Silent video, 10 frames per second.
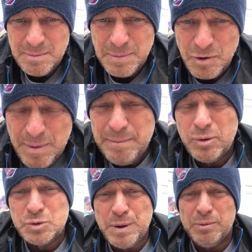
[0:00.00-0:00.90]
But remember
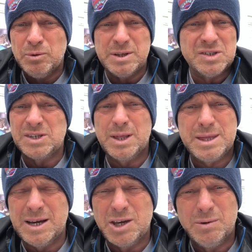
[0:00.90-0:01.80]
those people who didn't say
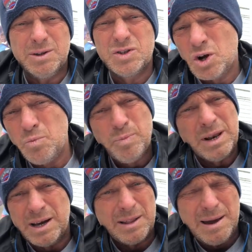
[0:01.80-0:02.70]
thank you, and don't
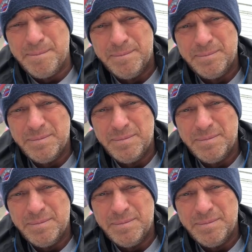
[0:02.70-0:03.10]
be like them.